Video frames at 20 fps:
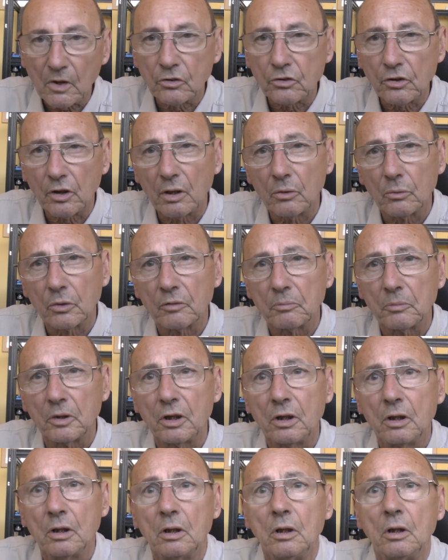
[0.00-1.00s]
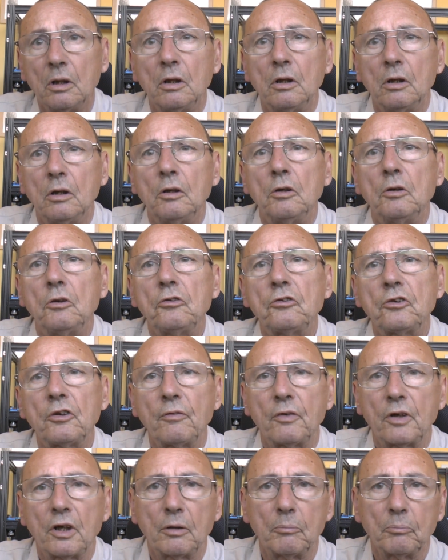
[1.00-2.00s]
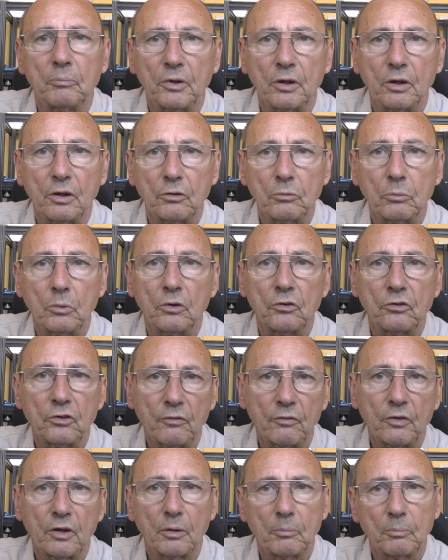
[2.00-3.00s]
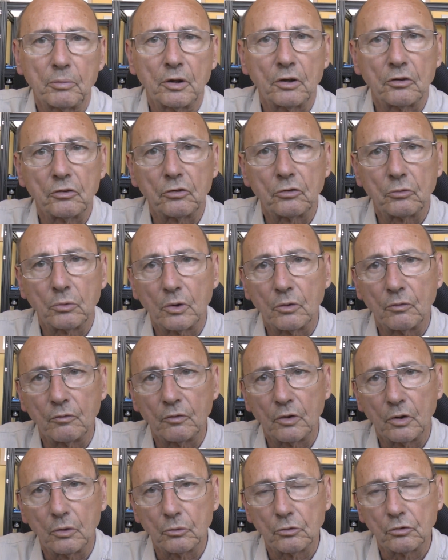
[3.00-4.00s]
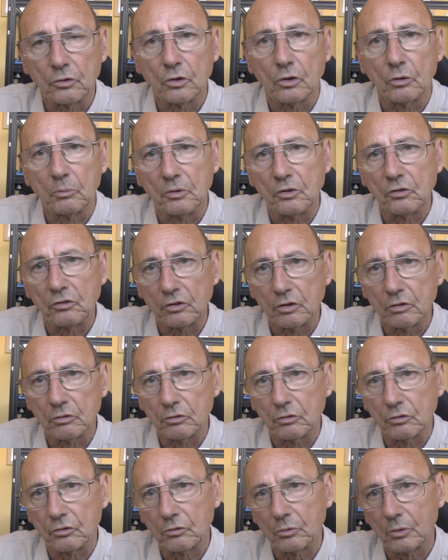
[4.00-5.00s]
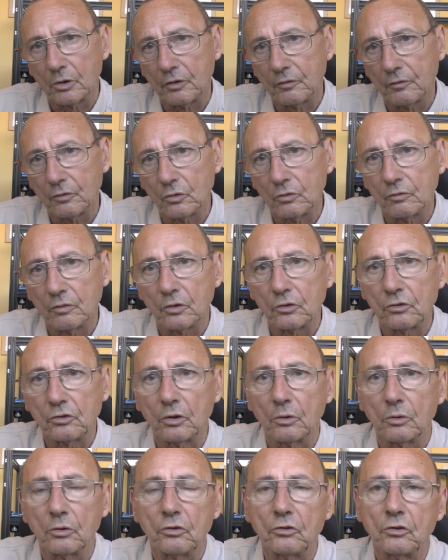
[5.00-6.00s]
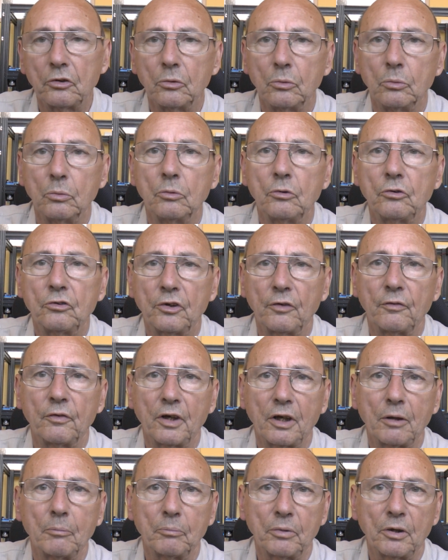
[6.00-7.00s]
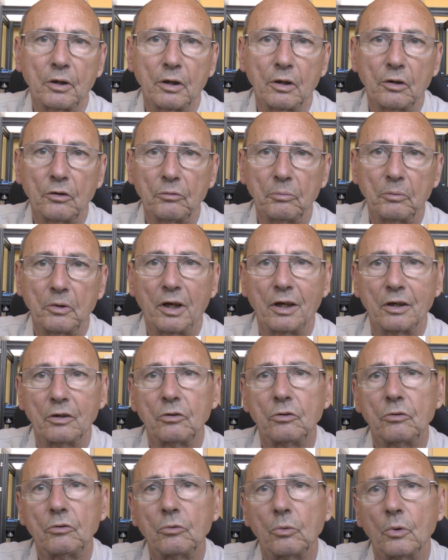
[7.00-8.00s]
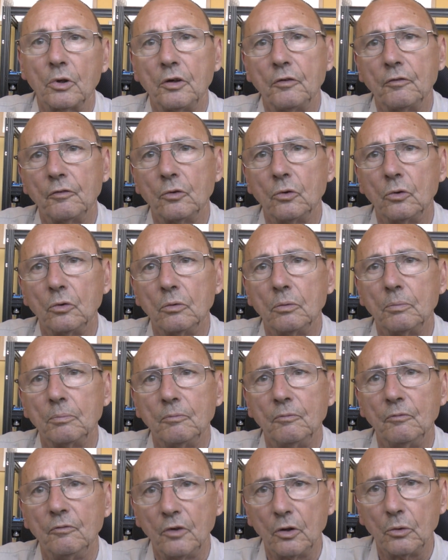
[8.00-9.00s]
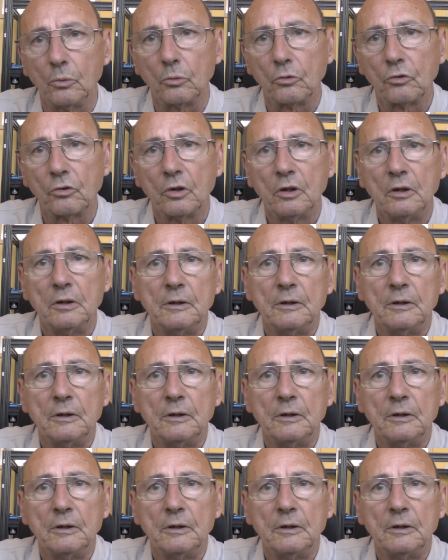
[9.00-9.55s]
So that'll give me 7 amp hours, well 7 amp hours at 12 volts, I've got them in series at 24 volts so it's still 7 amp hours at 24 volts.